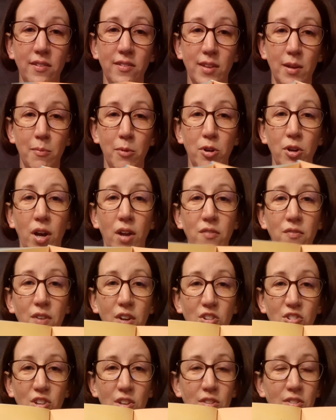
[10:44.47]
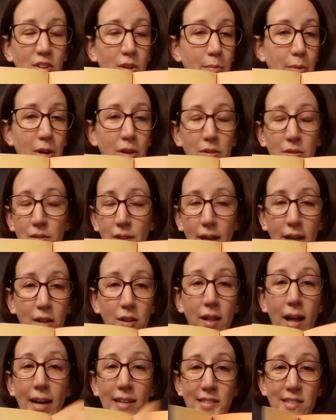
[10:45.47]
some are nonfiction, some are like
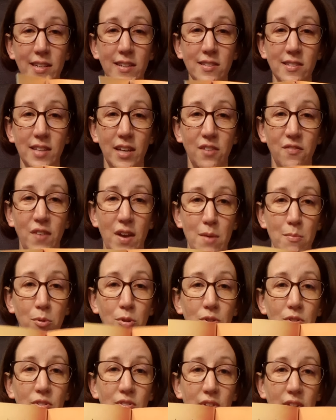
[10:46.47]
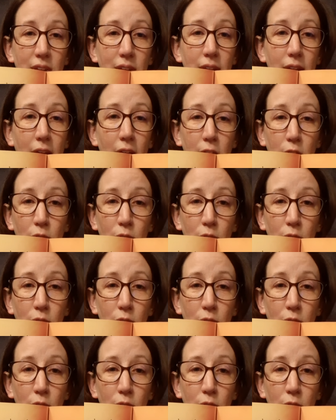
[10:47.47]
classics like fables and